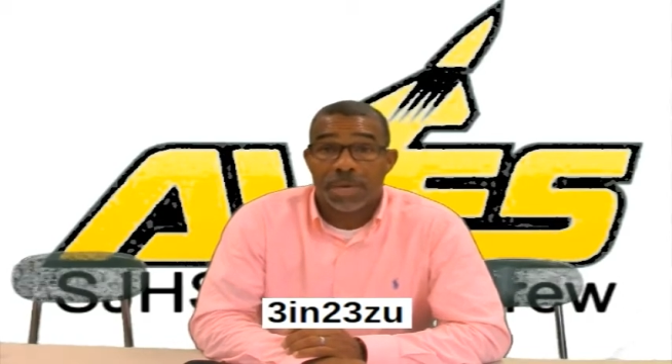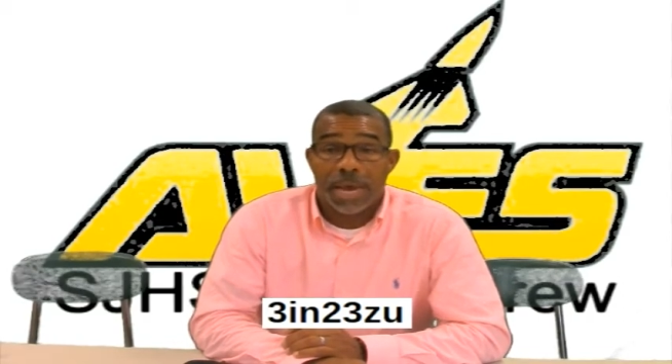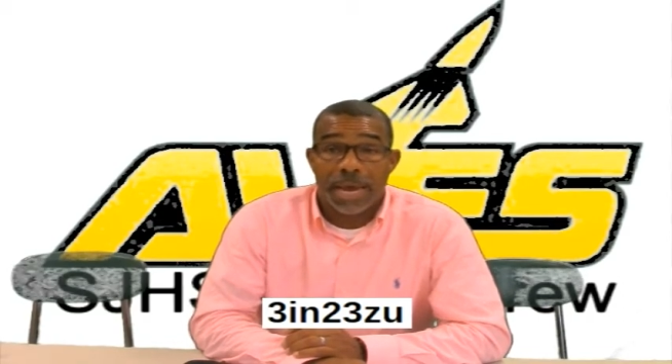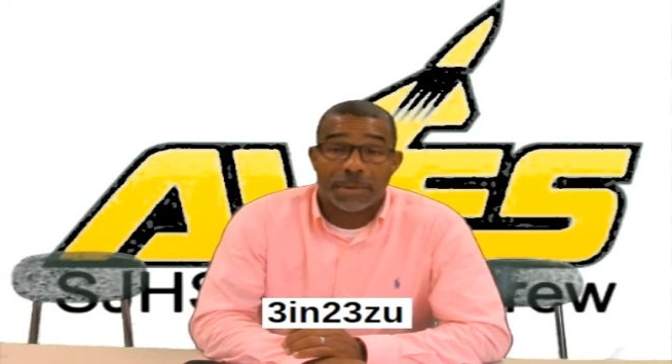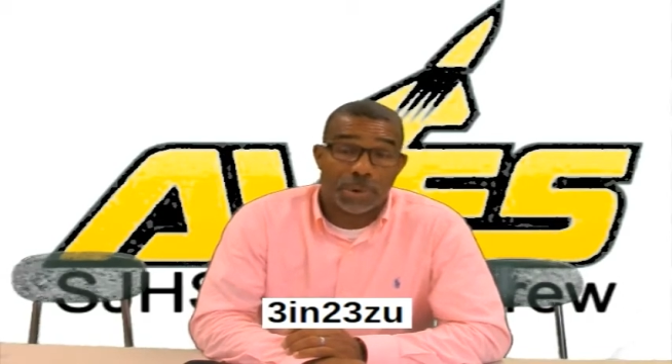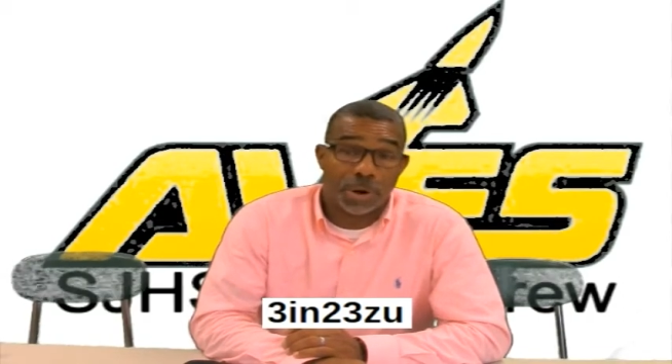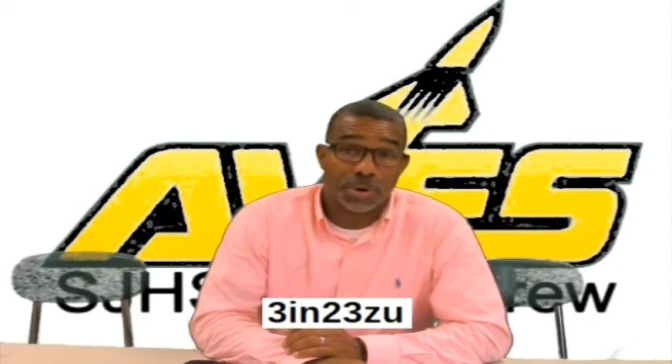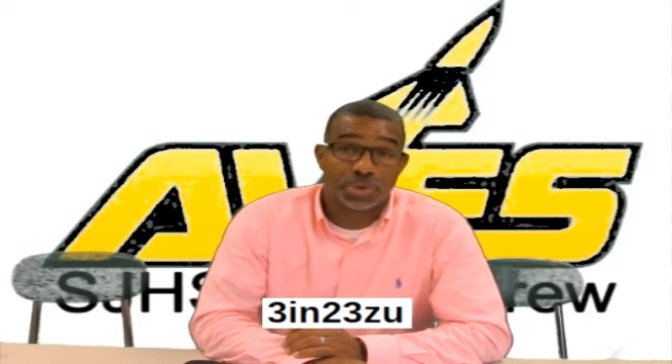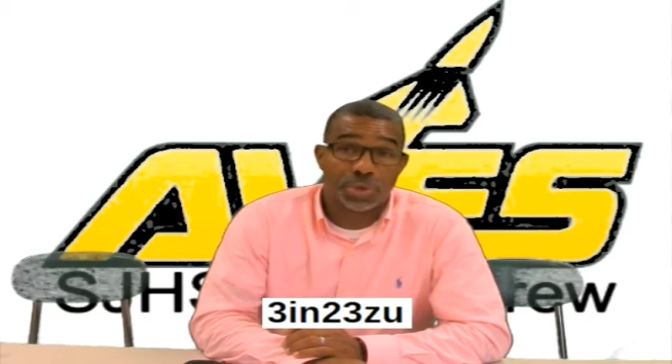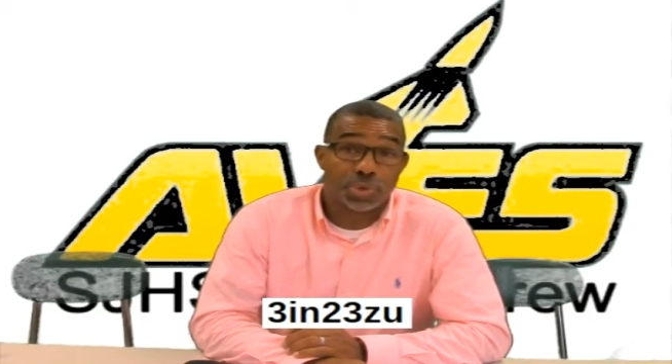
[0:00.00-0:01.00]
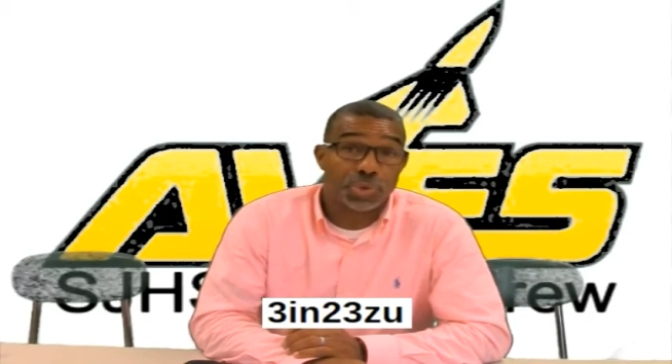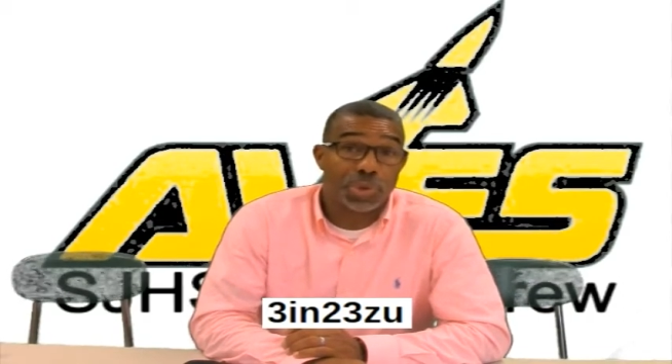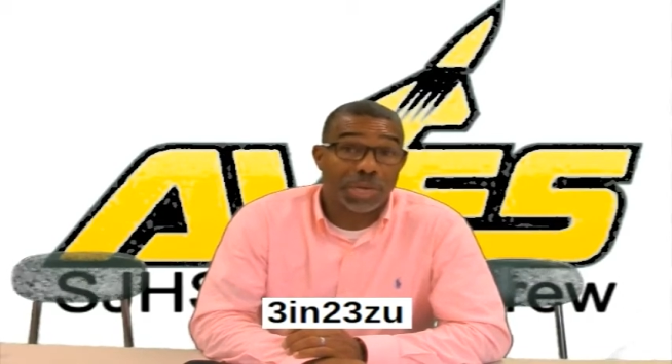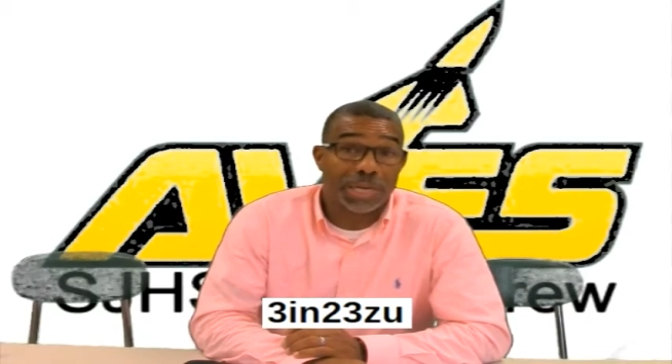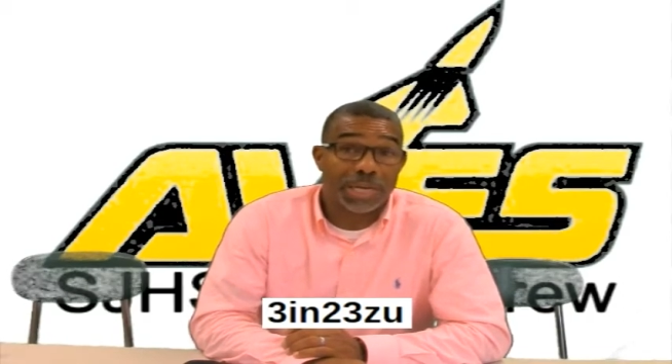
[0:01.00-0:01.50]
And the Partners
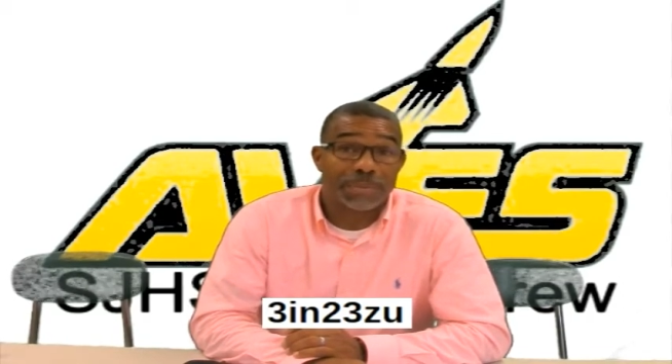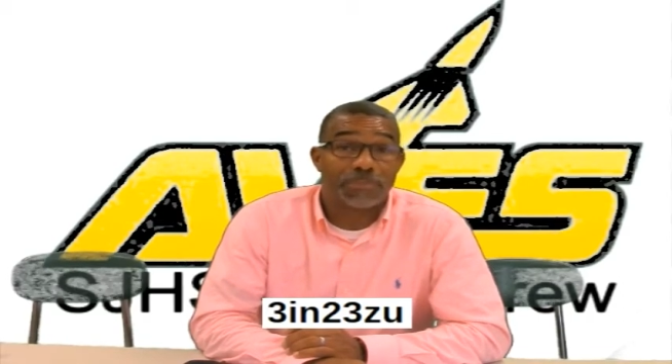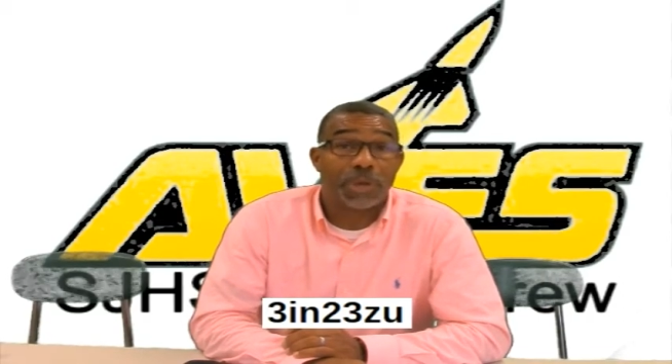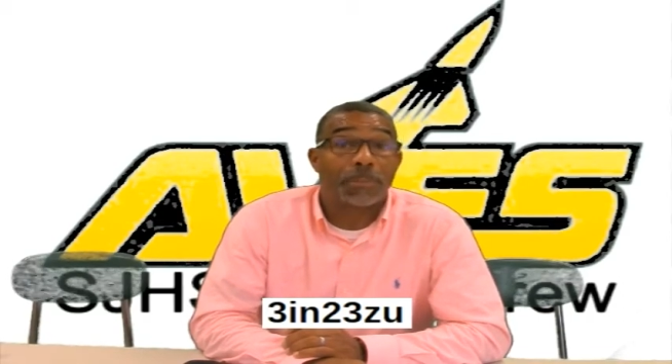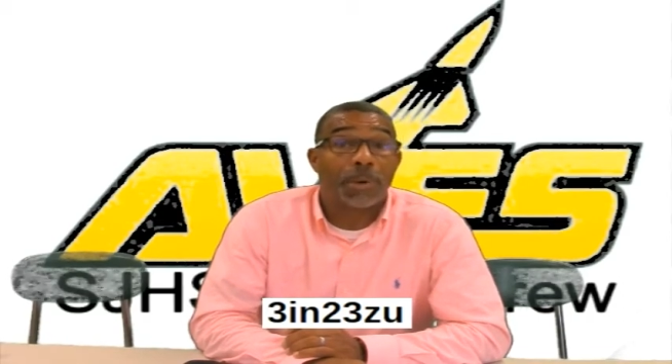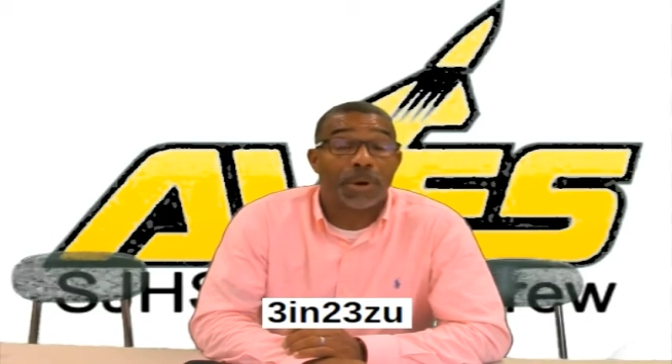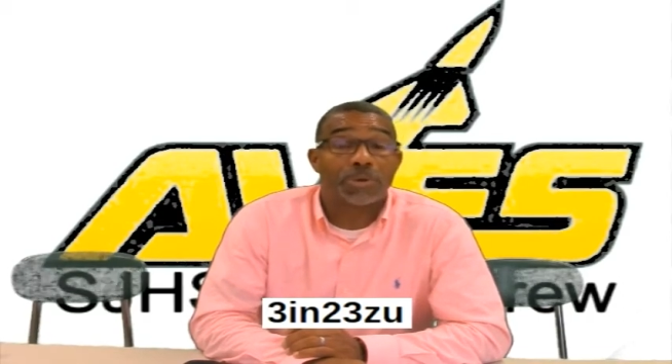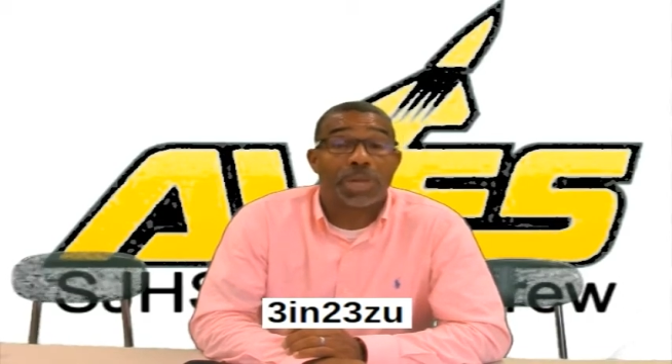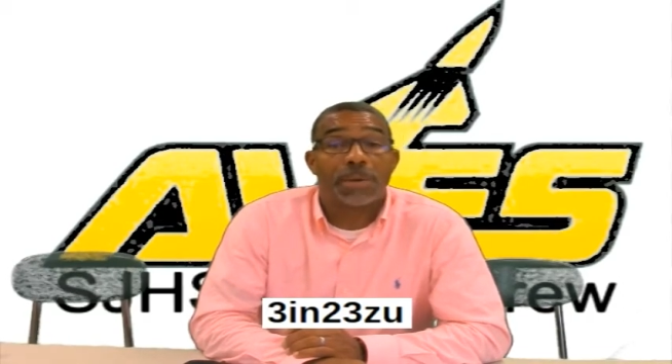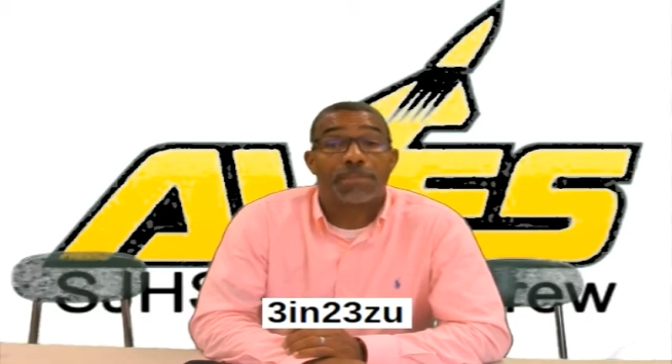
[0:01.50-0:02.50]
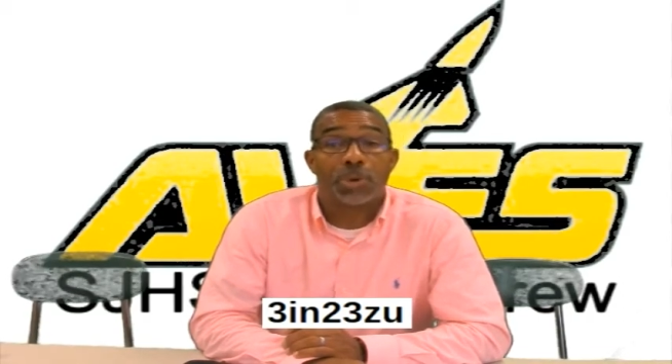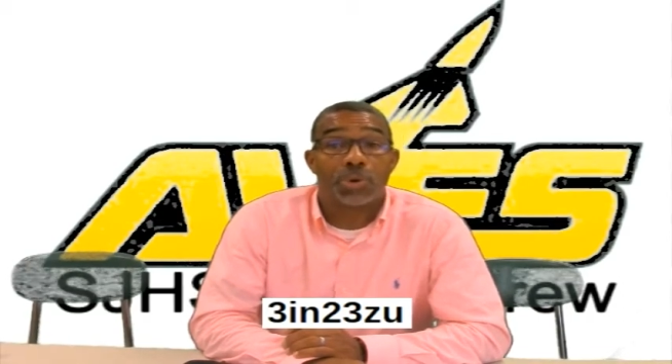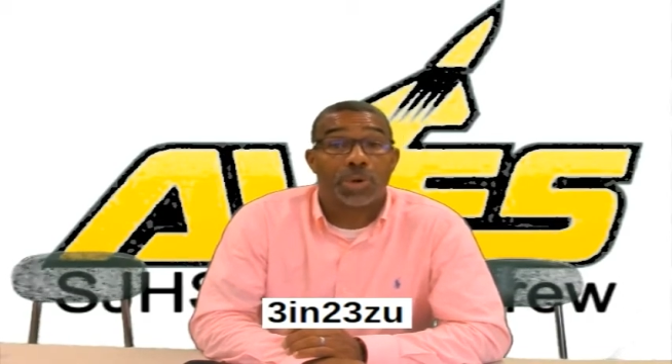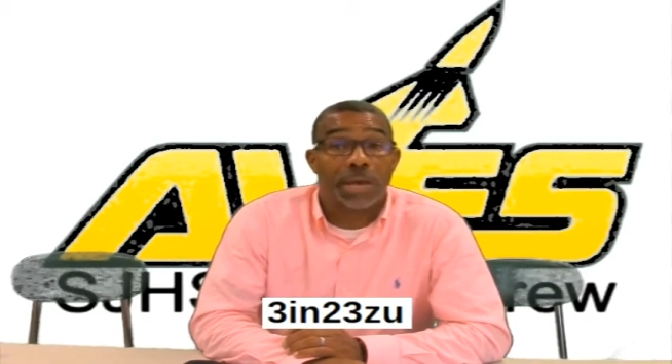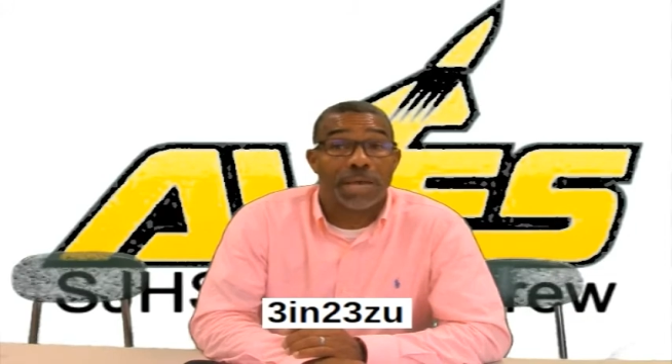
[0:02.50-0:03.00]
Google Club, the Partners Club
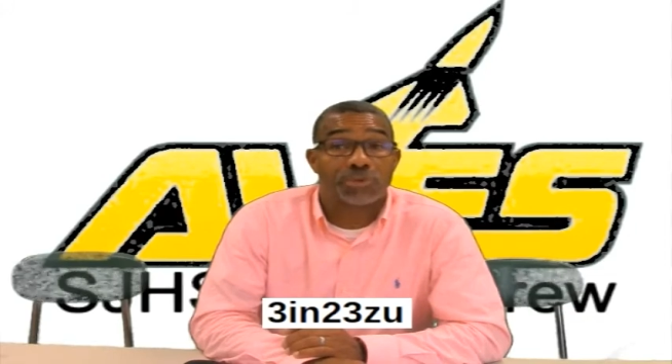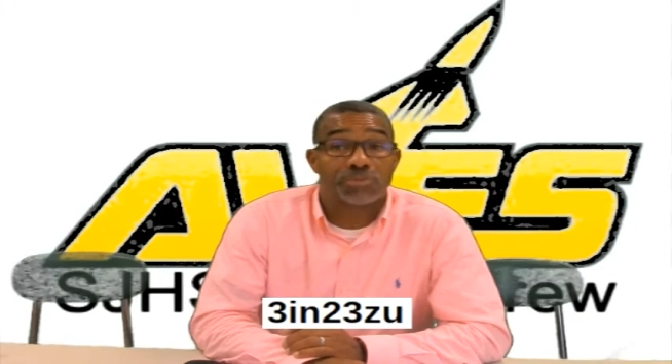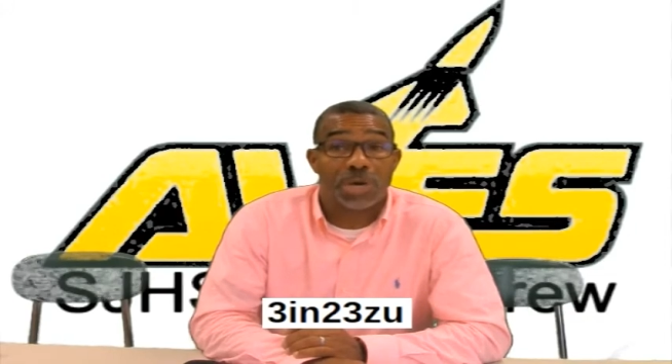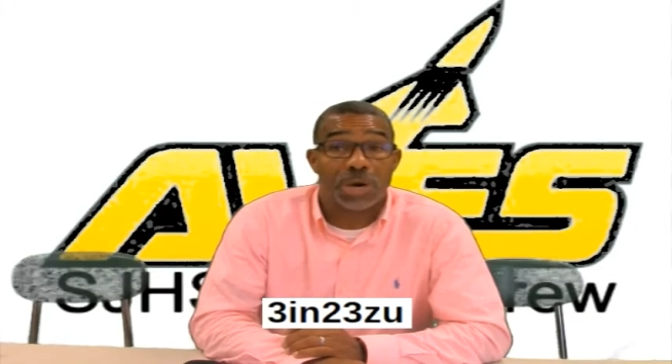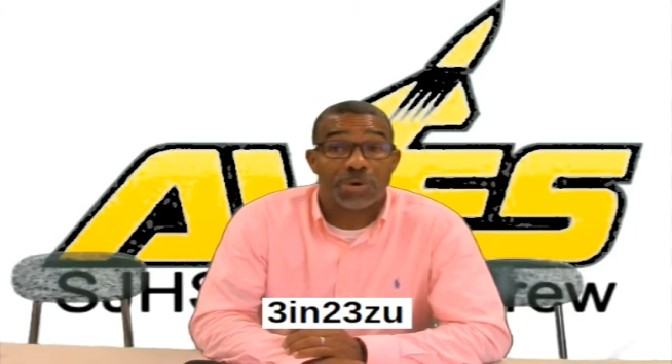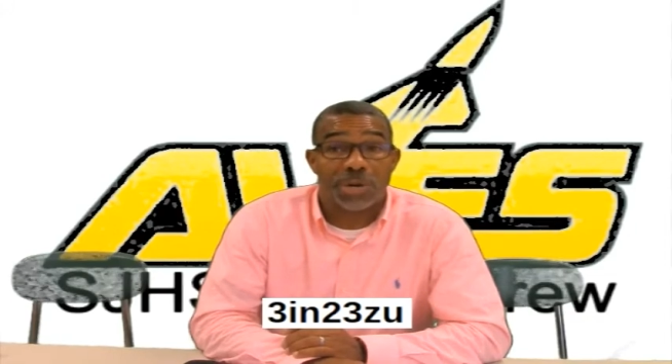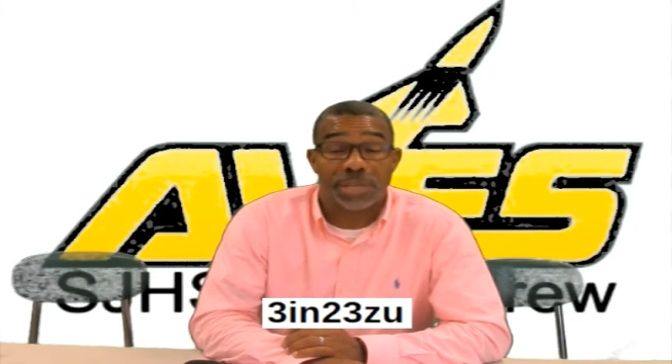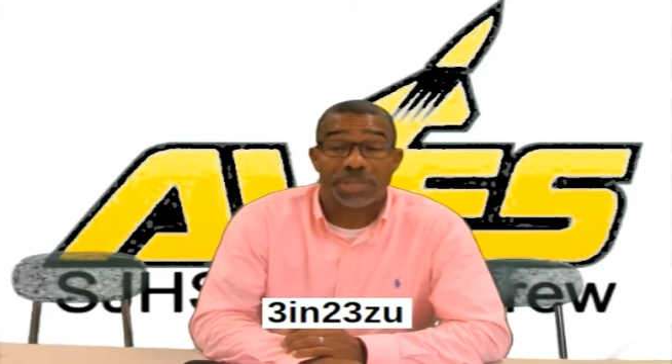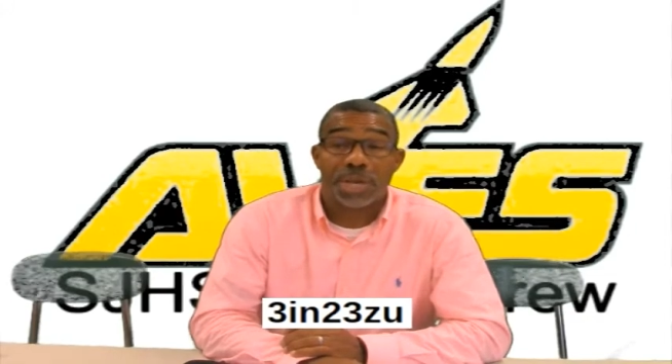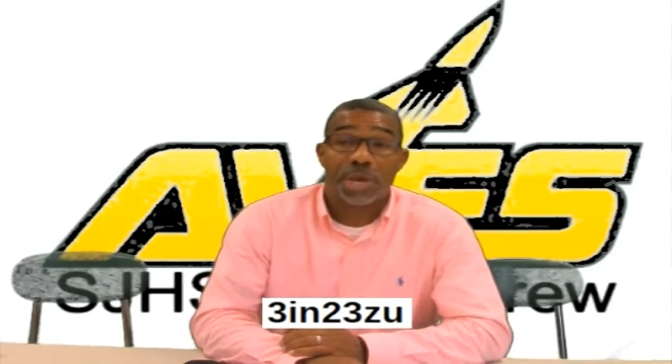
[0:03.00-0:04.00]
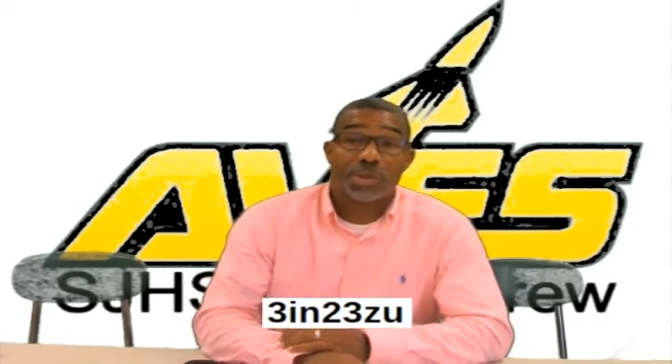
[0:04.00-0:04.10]
Google Classroom code is